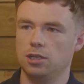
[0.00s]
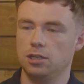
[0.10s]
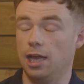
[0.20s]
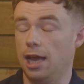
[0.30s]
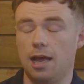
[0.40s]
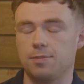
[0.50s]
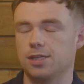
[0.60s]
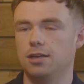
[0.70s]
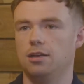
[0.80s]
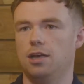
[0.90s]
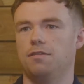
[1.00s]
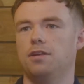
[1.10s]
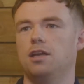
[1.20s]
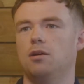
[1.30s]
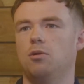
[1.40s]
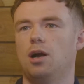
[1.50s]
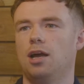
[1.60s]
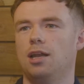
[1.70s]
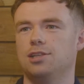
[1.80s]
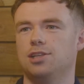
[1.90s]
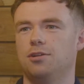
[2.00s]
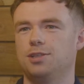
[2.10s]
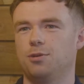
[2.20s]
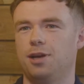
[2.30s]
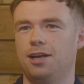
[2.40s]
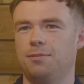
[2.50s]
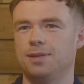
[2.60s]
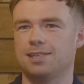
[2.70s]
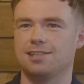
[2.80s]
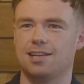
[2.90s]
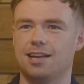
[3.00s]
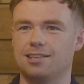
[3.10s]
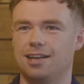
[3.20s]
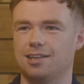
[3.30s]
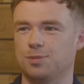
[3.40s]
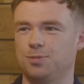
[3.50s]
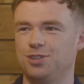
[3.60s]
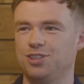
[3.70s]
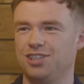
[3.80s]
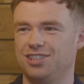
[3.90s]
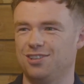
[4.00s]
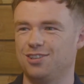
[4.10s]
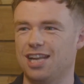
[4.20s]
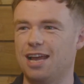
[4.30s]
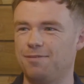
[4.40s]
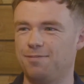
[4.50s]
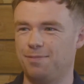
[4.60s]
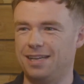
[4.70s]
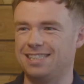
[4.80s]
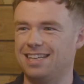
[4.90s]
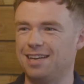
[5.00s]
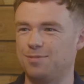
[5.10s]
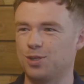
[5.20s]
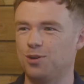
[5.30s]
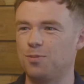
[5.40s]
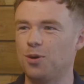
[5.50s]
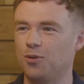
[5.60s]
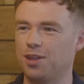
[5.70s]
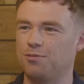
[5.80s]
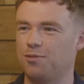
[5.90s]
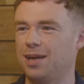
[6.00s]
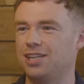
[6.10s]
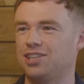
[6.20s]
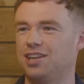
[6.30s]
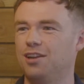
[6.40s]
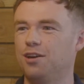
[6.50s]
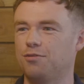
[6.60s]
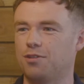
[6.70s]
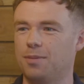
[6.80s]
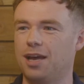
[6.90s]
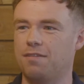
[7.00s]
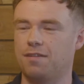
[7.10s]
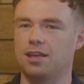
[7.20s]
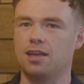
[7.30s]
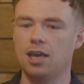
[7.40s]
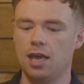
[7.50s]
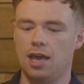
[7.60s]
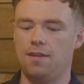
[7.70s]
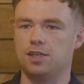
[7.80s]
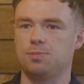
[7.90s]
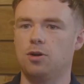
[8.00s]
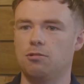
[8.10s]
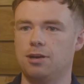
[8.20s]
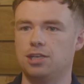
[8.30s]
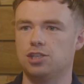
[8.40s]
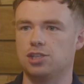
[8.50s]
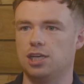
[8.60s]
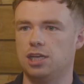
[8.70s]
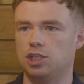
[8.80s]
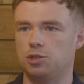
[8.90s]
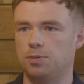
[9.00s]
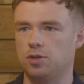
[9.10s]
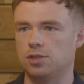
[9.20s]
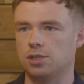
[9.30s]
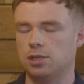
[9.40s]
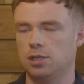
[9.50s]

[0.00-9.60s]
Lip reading: Yeah, absolutely. I think I like to go into a business and act like a sponge. So just basically absorb all the information and learn from it. I think in the smaller agency, just because